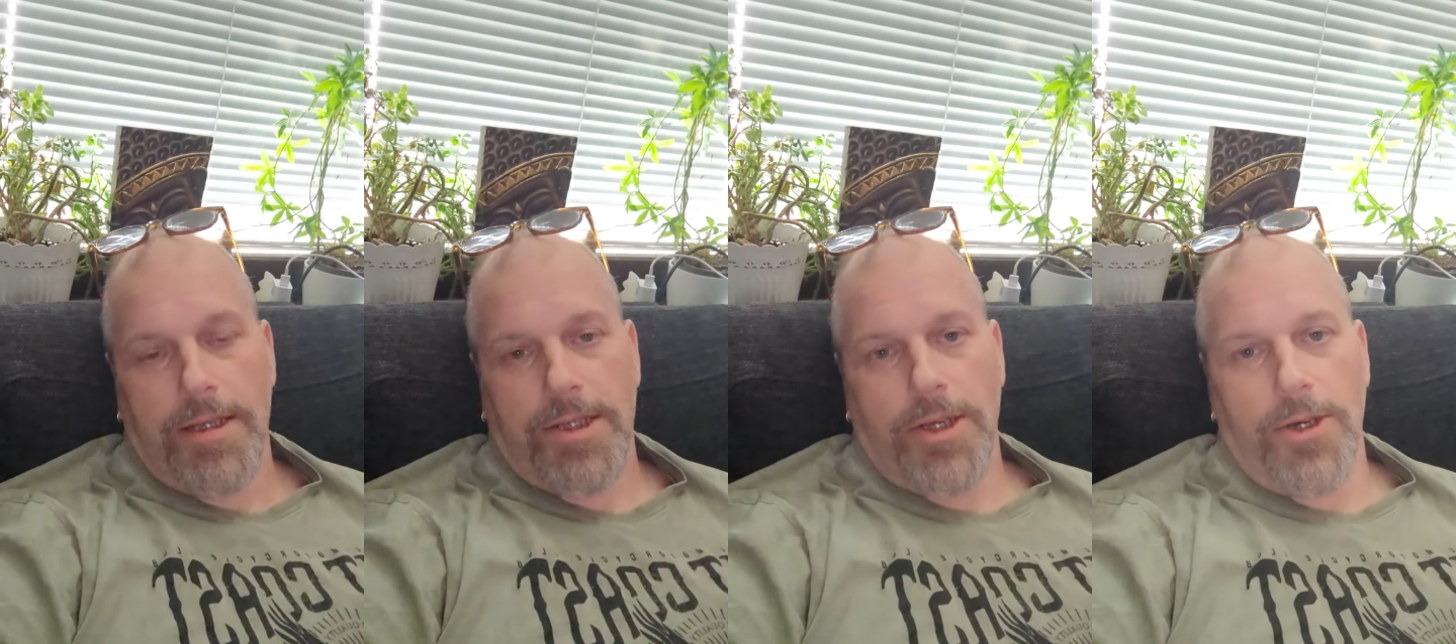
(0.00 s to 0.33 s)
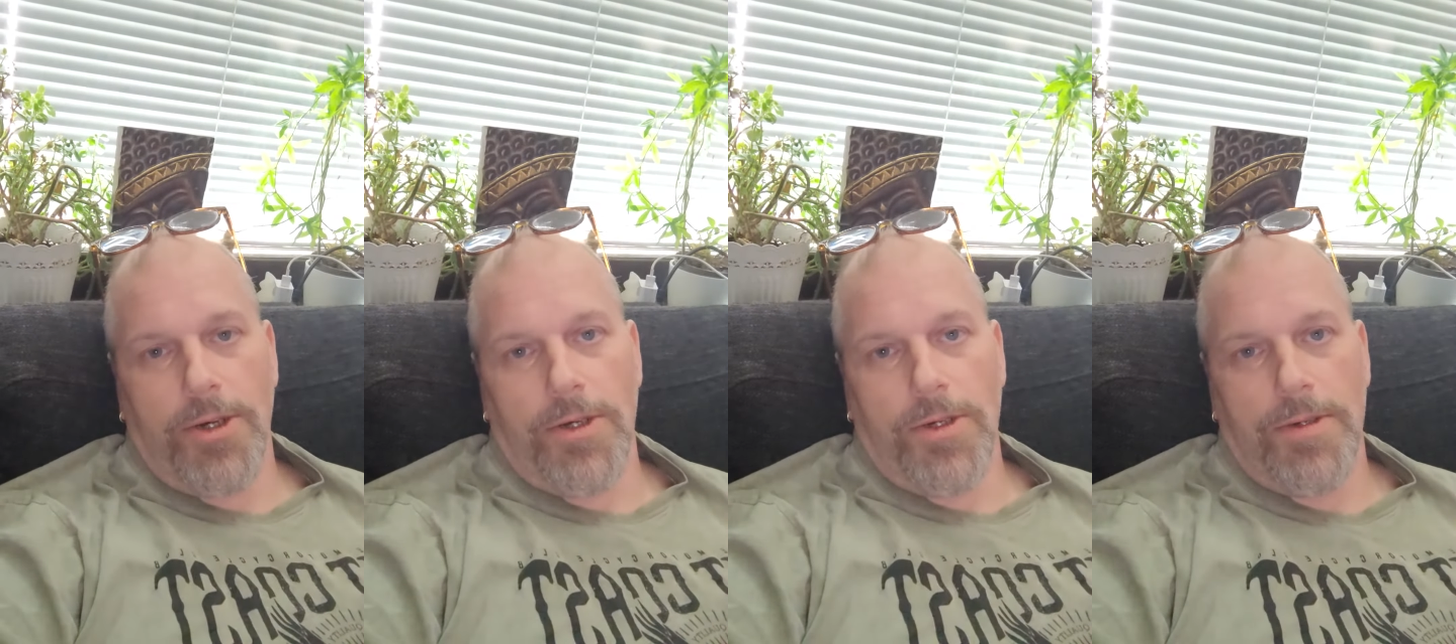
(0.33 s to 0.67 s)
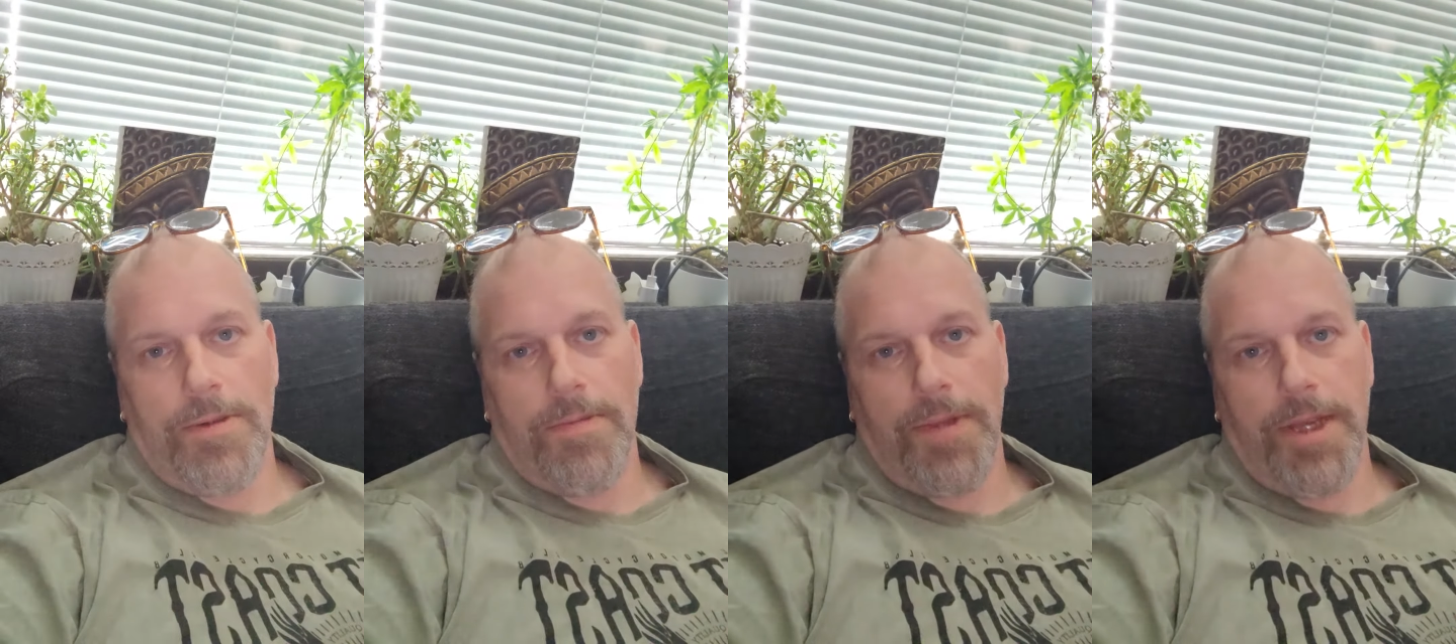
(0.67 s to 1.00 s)
So
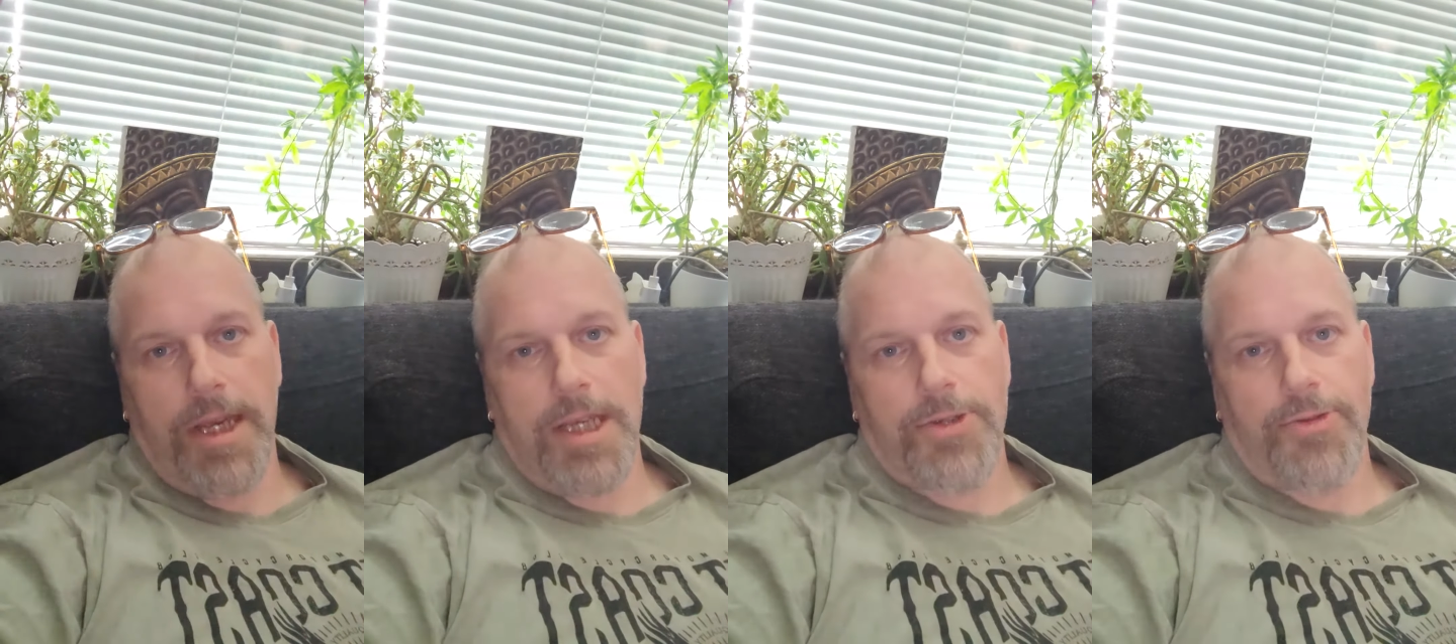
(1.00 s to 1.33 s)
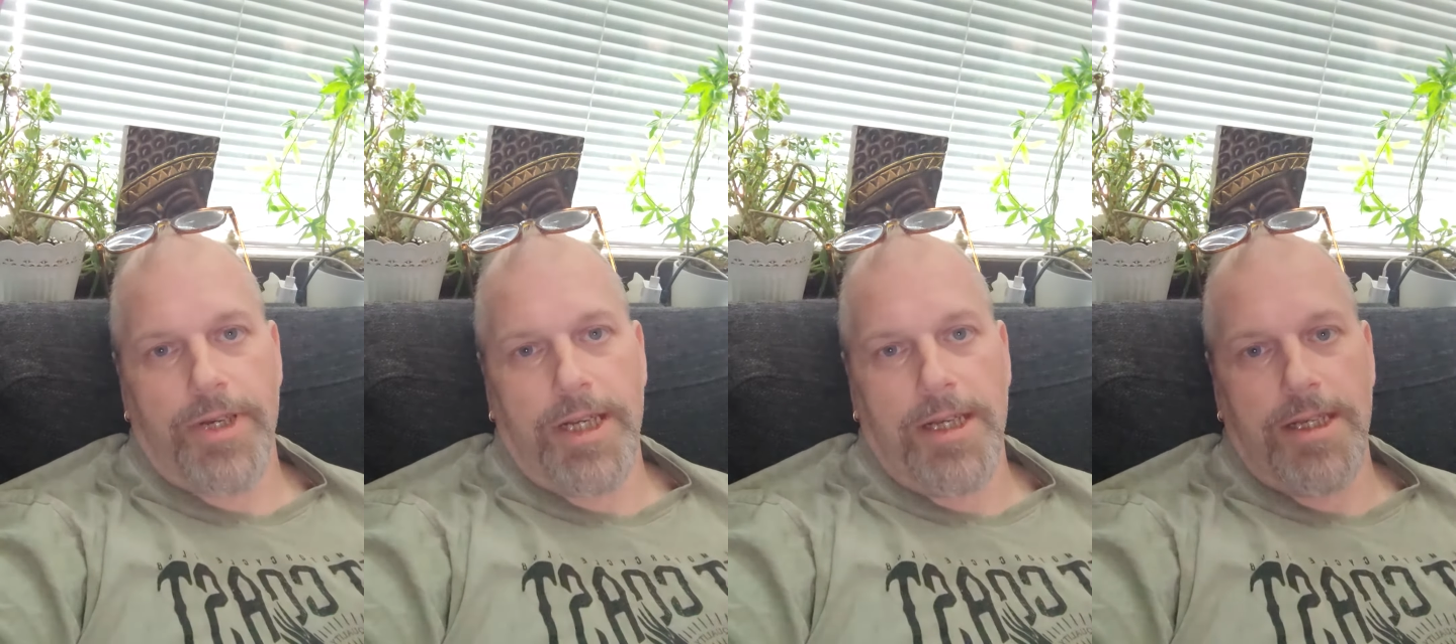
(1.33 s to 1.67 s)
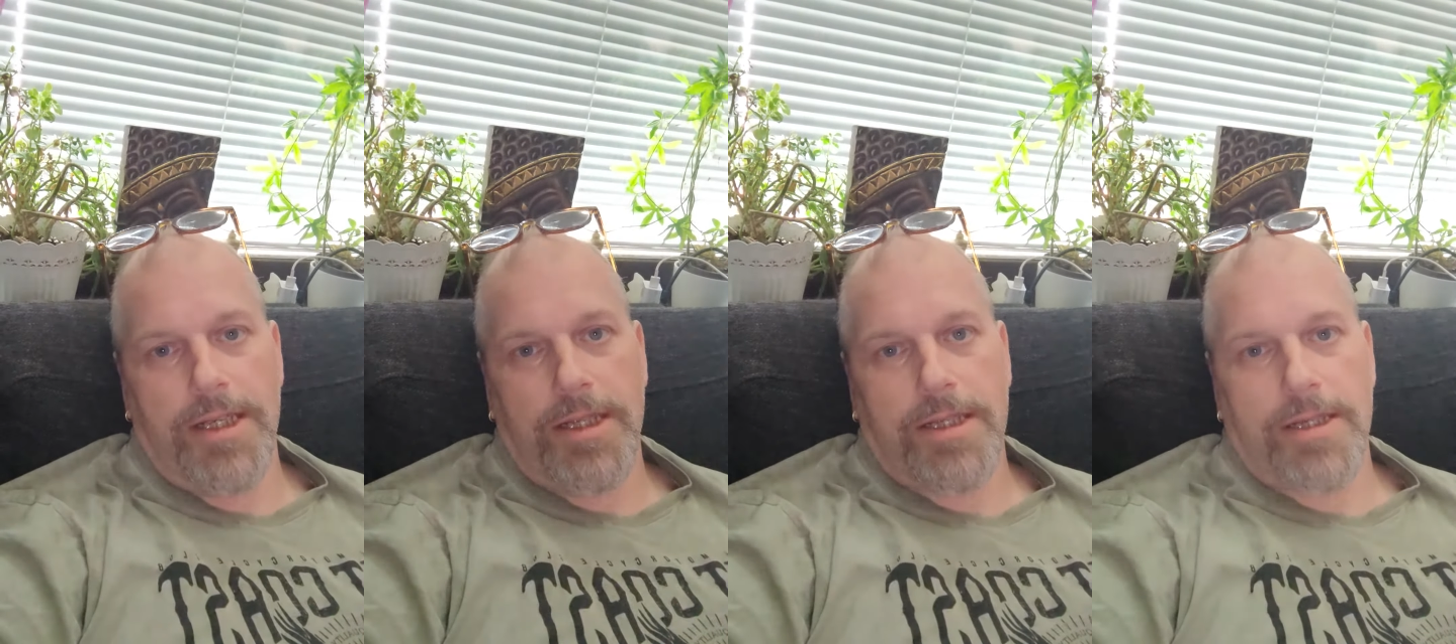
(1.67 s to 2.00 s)
the
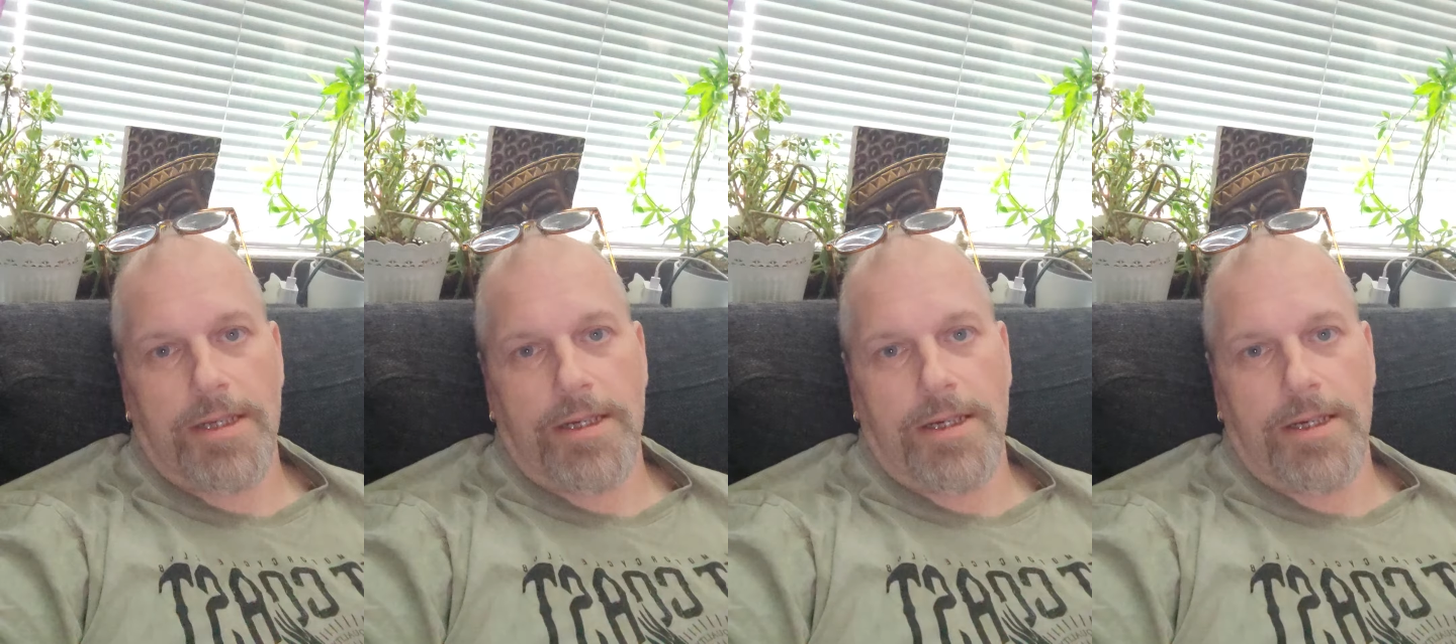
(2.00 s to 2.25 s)
injury is